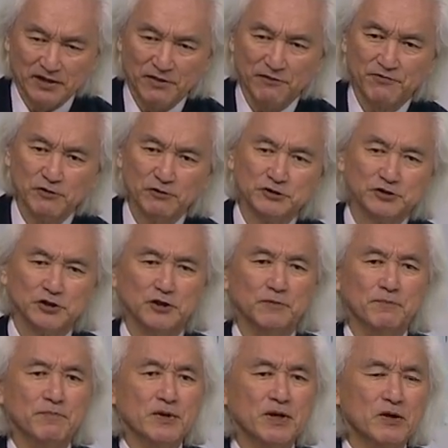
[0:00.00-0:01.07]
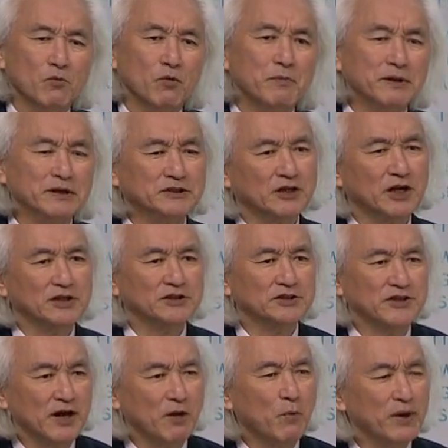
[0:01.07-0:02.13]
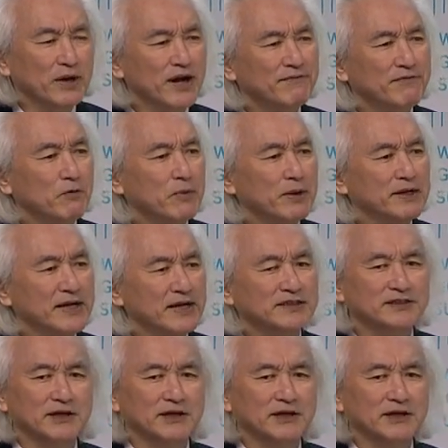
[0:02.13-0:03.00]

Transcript: The future will be such that whenever we need